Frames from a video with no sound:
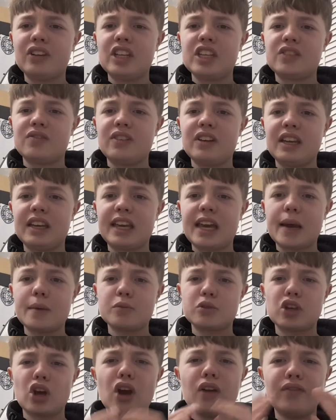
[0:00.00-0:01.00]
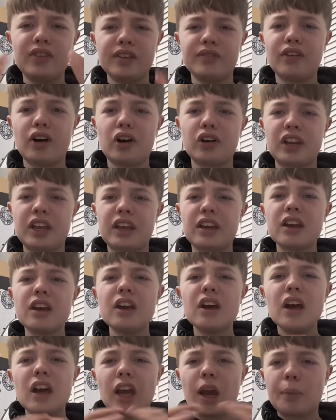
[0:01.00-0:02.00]
for this Villa game. So hopefully Vardy
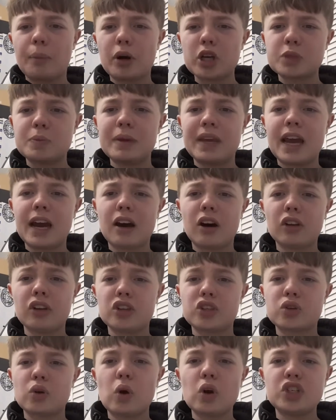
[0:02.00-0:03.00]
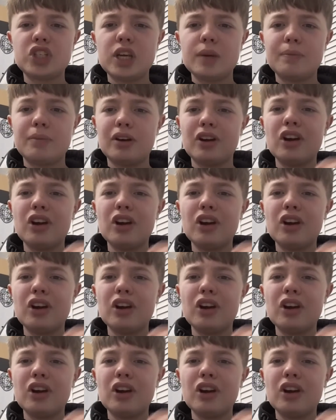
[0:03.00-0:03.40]
could possibly get on the score sheet,